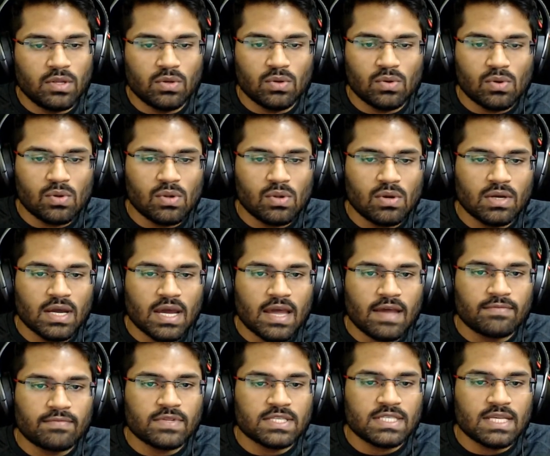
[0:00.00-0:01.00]
You no longer
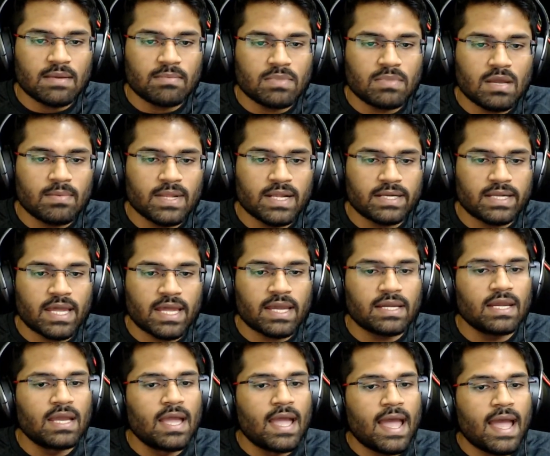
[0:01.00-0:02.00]
have the same double
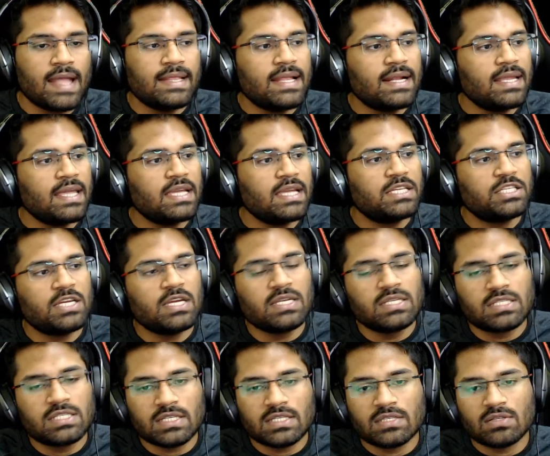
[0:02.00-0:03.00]
attack, and that
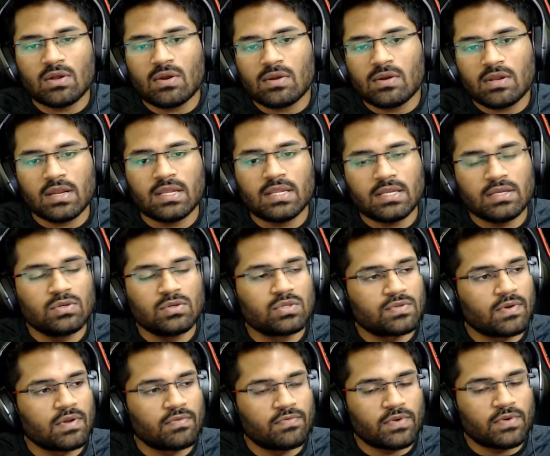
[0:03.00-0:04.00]
exchange is not really
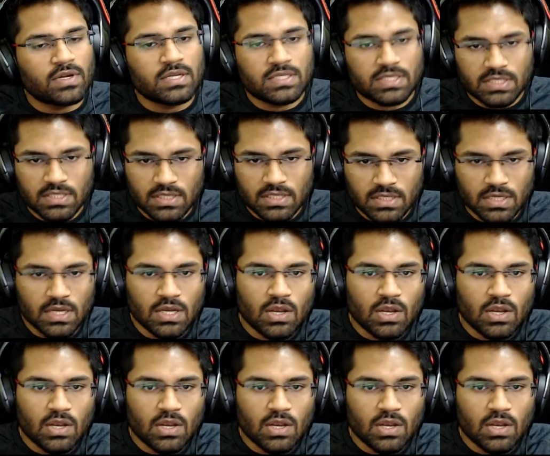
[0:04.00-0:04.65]
useful for us.